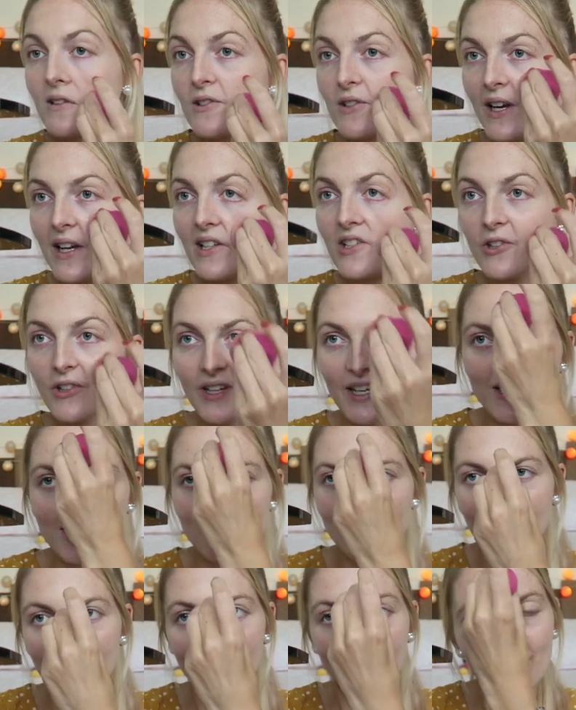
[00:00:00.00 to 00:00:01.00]
So as you can
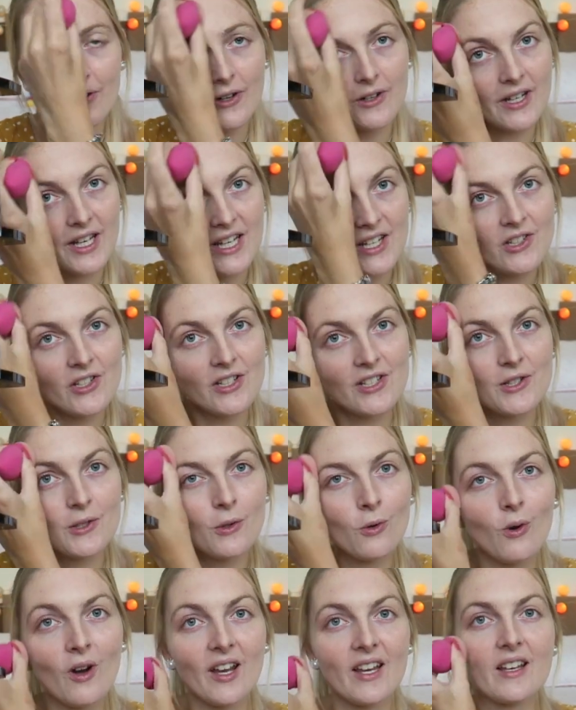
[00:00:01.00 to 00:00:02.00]
see, the foundation is
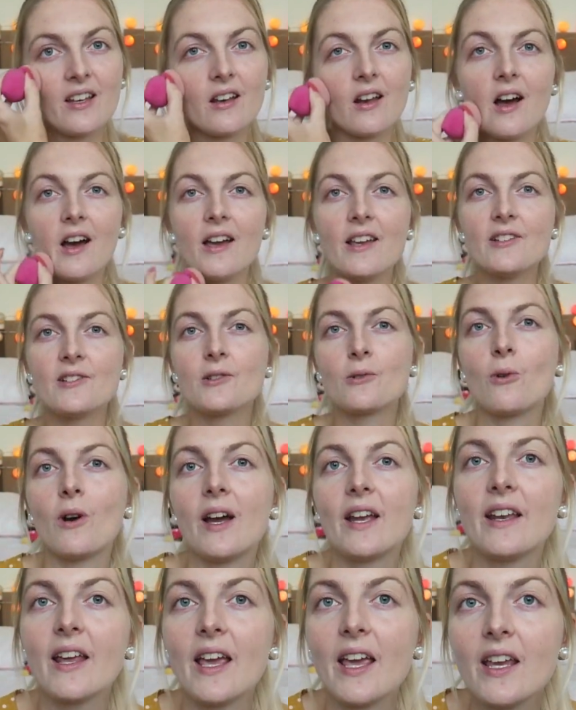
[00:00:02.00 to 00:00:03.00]
quite nice,
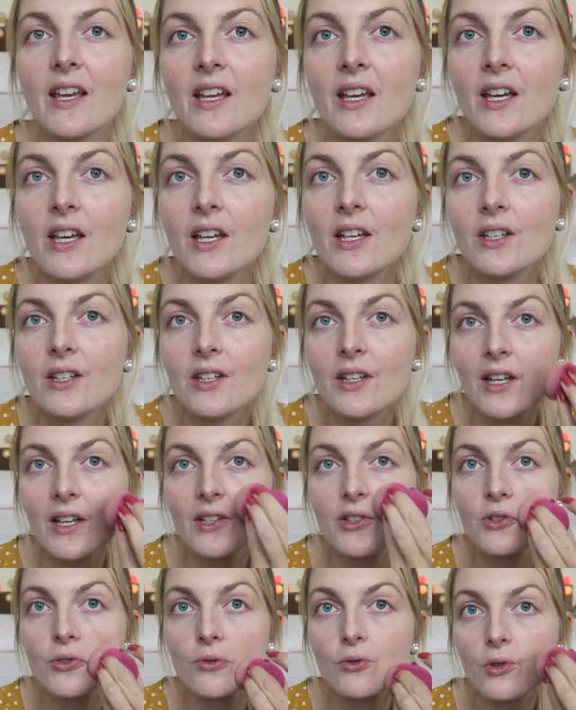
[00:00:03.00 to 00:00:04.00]
quite a
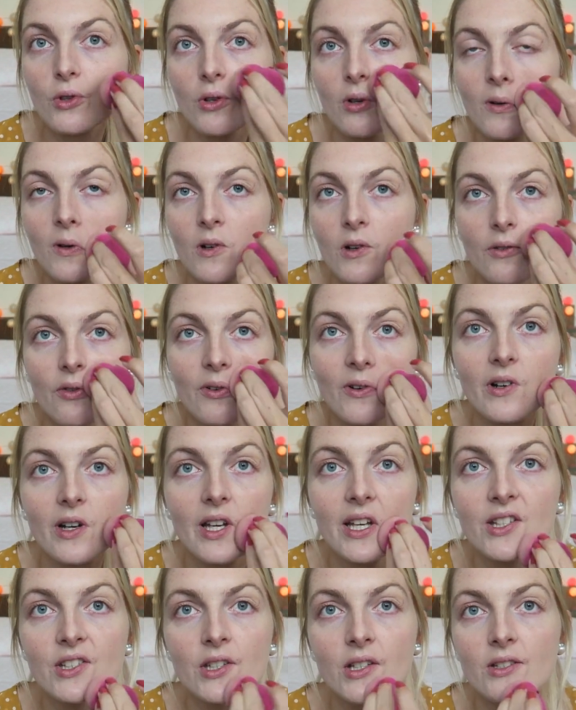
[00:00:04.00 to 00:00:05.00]
natural
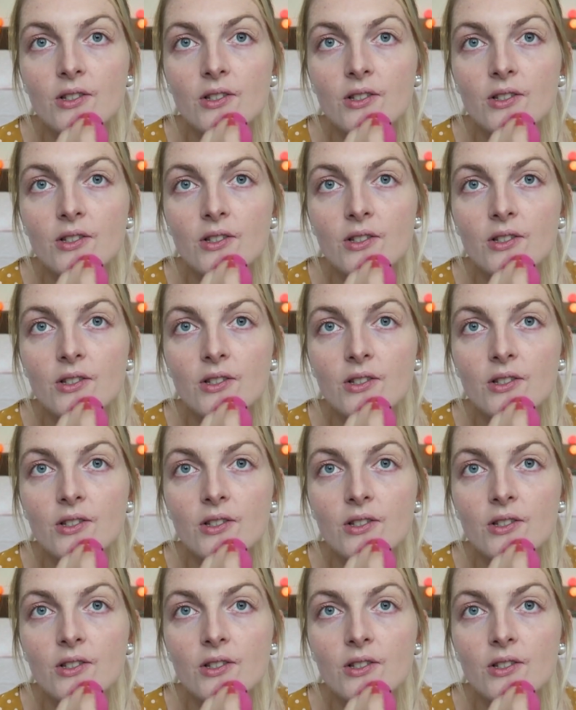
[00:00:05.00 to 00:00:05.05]
coverage.